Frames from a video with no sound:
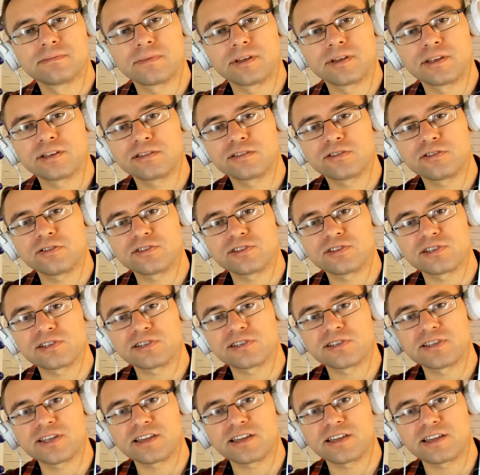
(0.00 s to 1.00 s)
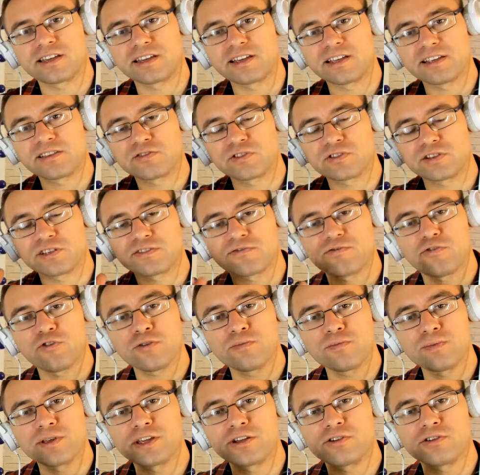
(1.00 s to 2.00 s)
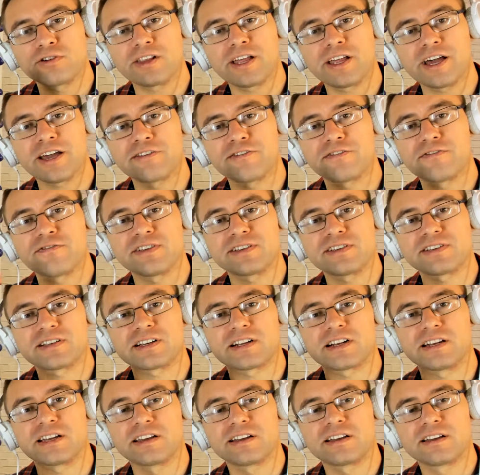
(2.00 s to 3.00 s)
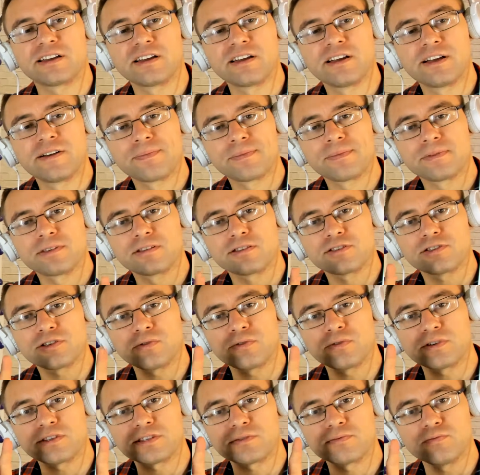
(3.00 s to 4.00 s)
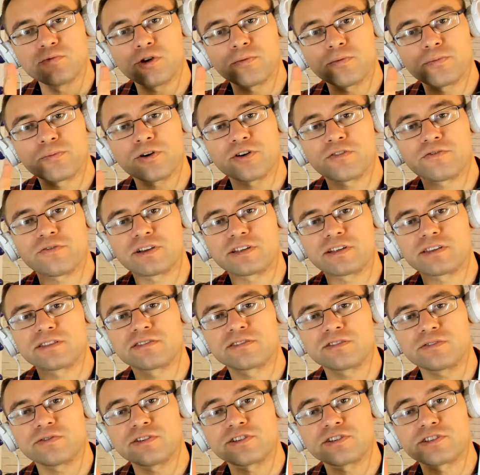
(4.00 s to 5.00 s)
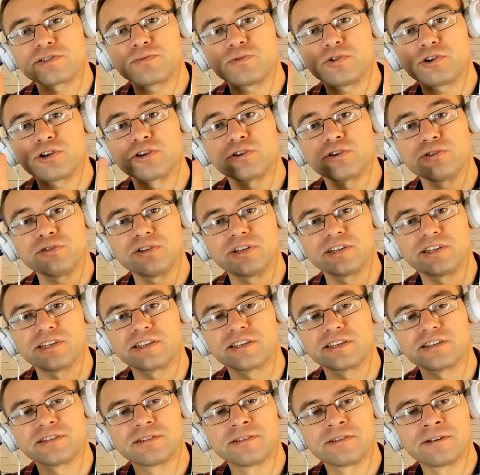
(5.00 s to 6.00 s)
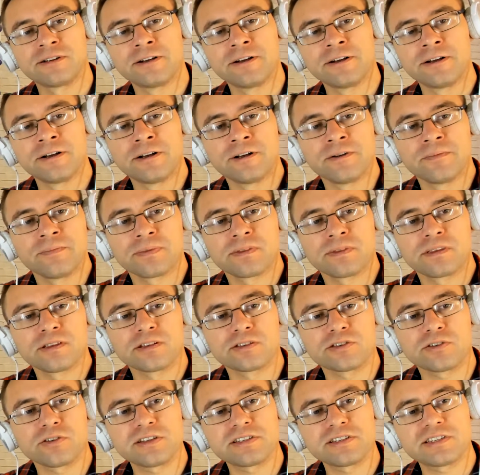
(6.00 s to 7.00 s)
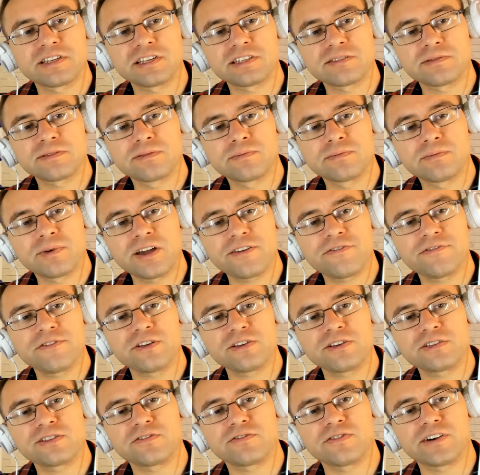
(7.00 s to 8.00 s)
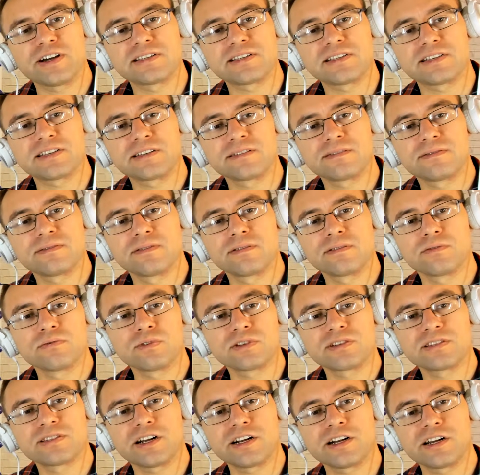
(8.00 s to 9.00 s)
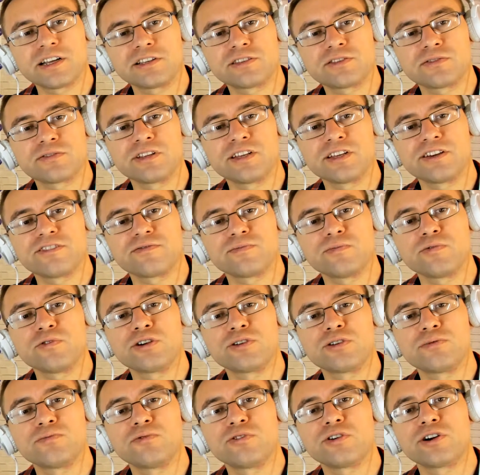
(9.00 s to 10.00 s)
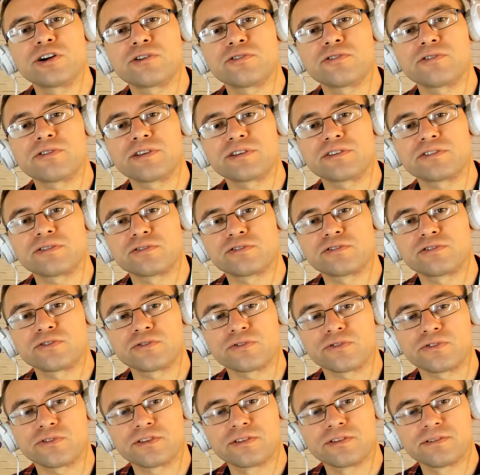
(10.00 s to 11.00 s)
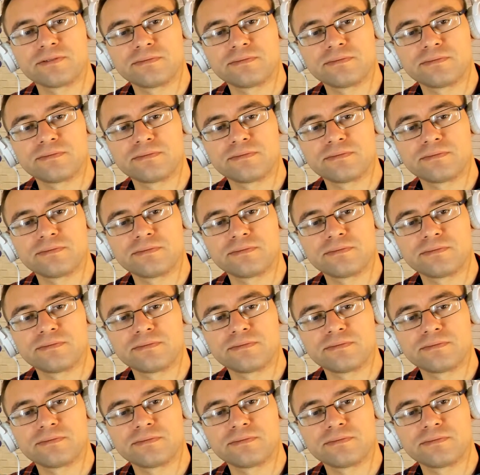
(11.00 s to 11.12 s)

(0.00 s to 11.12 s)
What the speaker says: It's not just thinking, it's transforming your life physically. So it's more perfect, so there's more good in it. So he says, by philosophizing, we're starting to live more and more according to the truth.